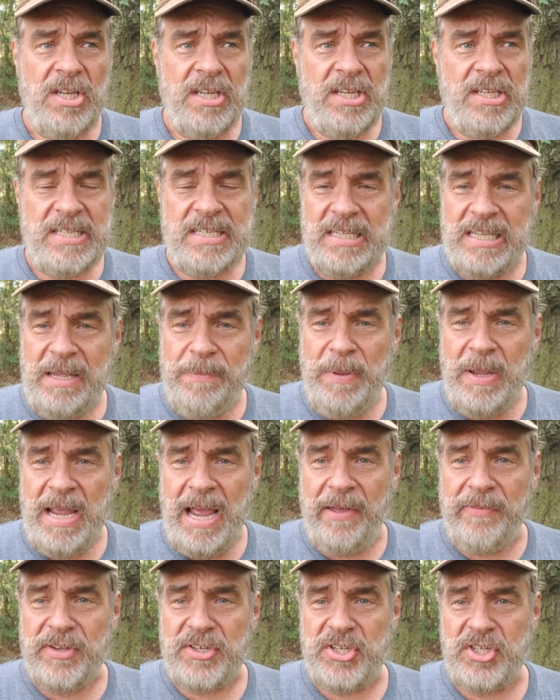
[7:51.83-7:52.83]
sleeping
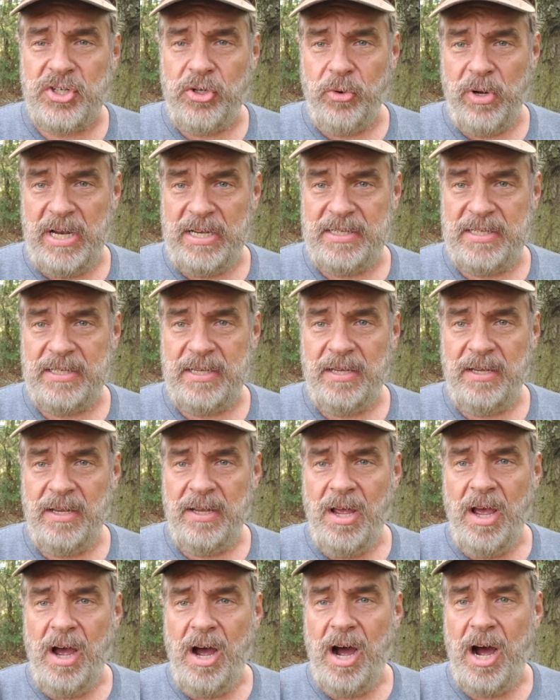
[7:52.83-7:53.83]
on the streets,
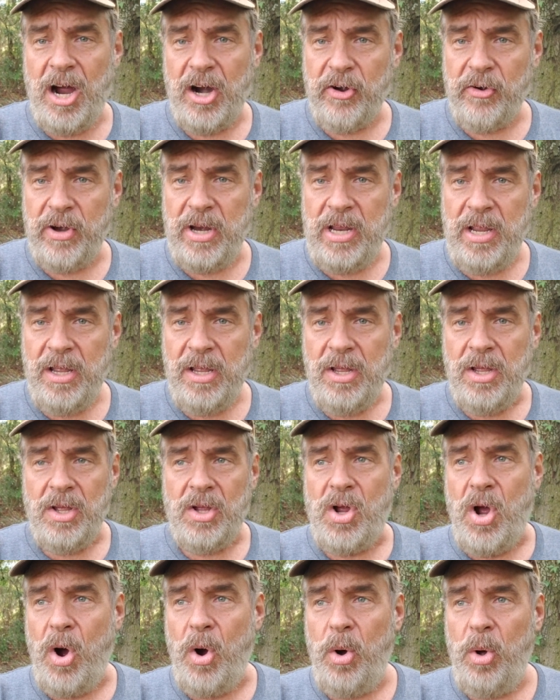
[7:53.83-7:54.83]
hungry,
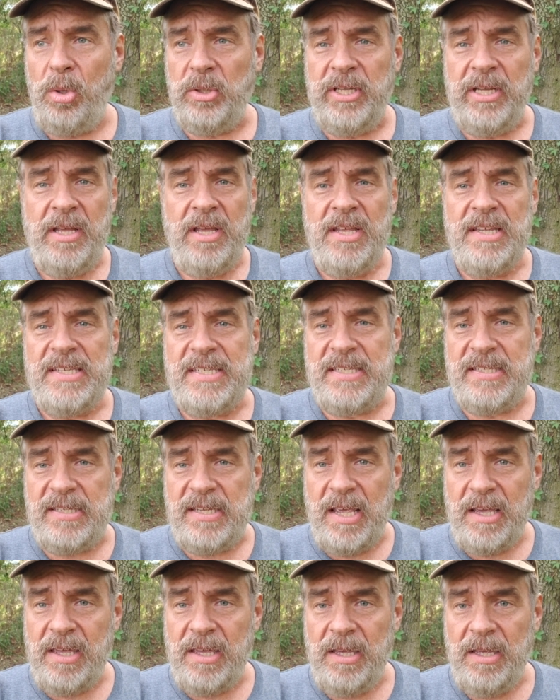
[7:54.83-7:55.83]
cold,
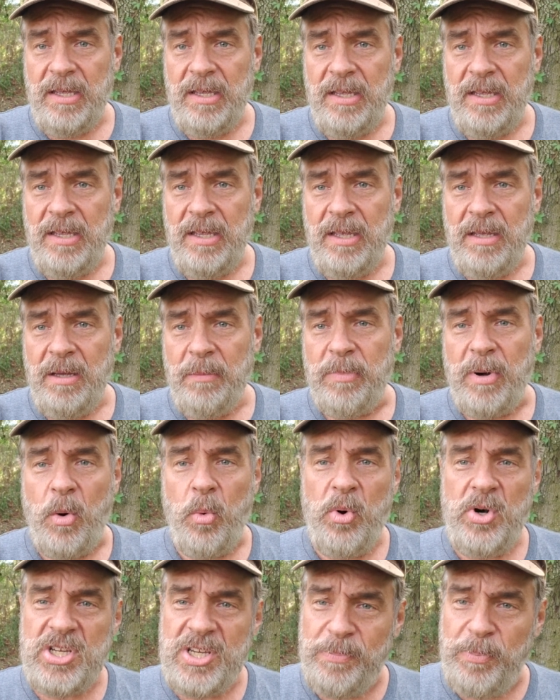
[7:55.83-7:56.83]
sick, but
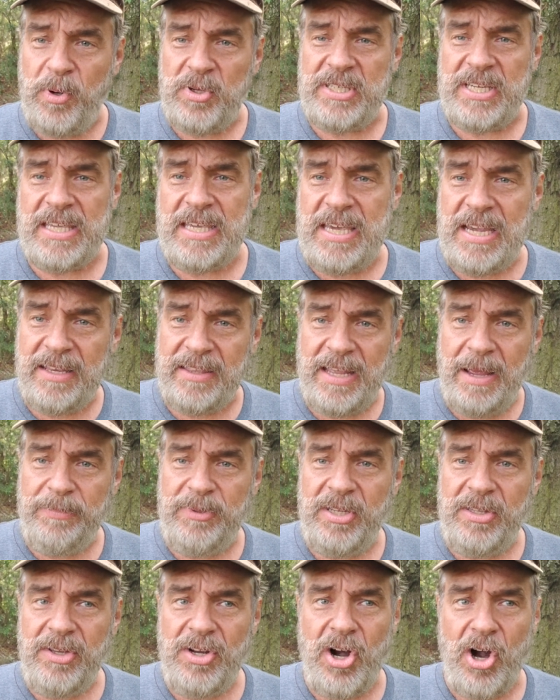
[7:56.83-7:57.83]
we're supposed to kick them
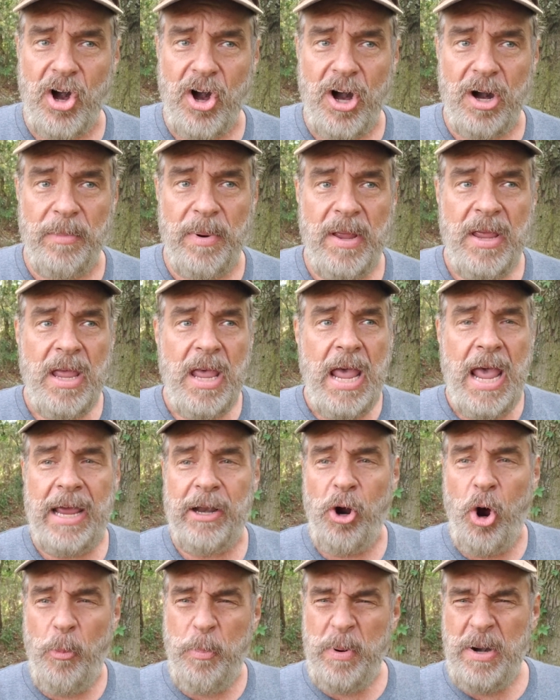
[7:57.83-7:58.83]
to the curb
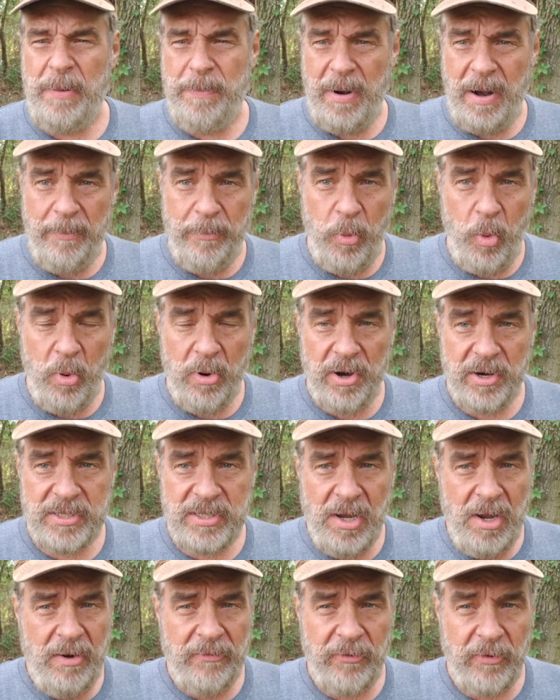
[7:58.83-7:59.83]
and open up our
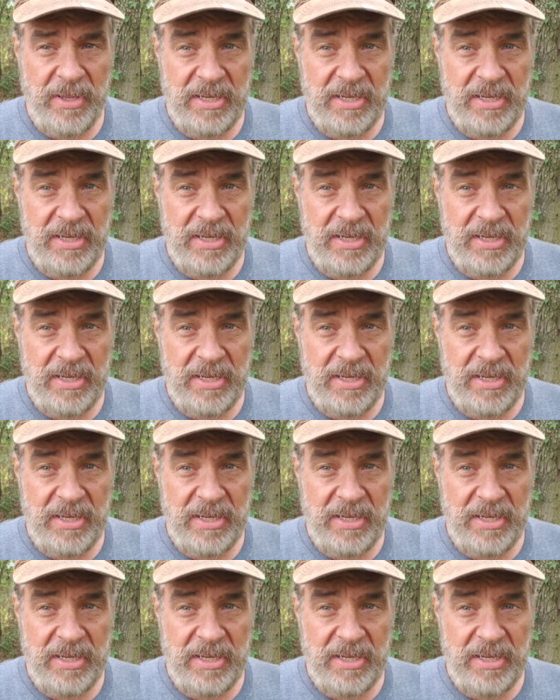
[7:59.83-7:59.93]
borders for